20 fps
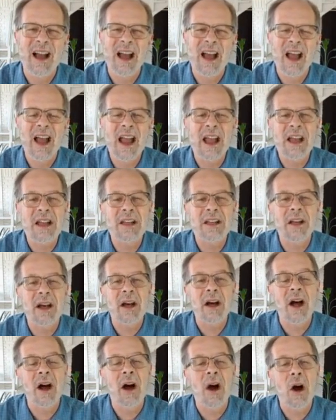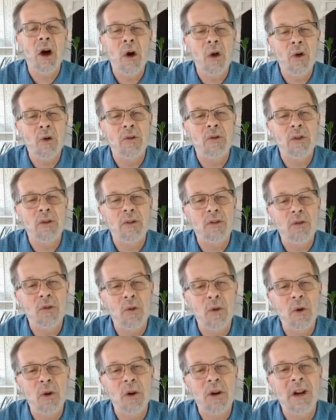8 over
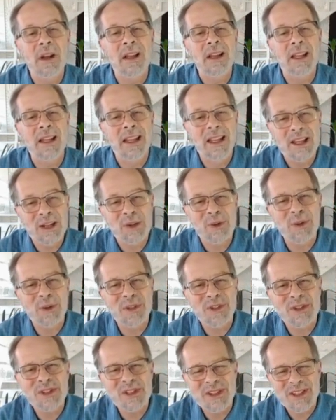4 equals